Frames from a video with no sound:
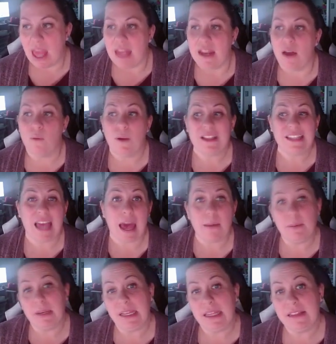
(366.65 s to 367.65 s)
Now what's
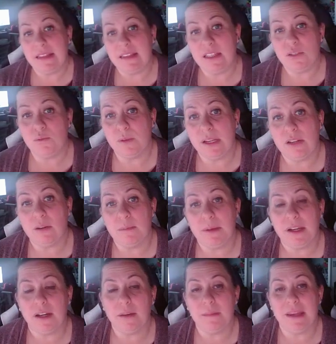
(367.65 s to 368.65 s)
happening in these renal
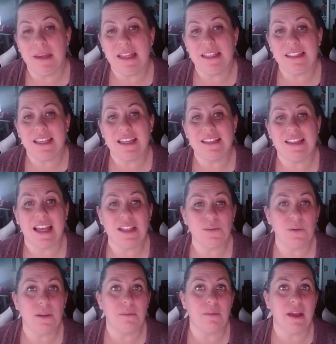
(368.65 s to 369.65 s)
pyramids, guys, that's
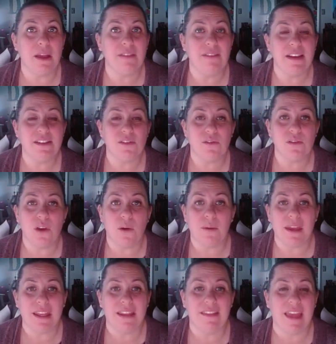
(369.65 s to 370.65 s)
where the blood vessels go
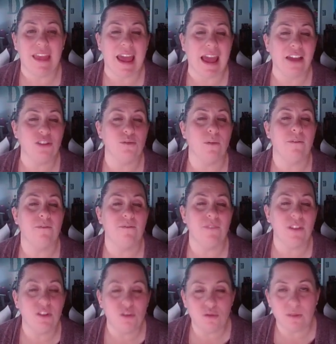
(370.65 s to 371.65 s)
in and the actual
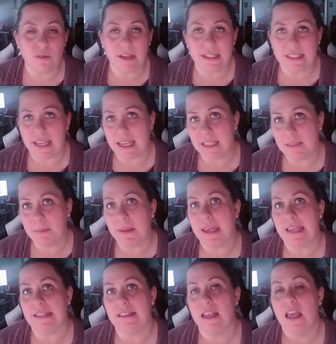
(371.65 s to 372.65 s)
filtering takes
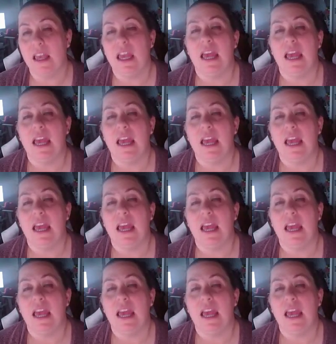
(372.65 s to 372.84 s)
place.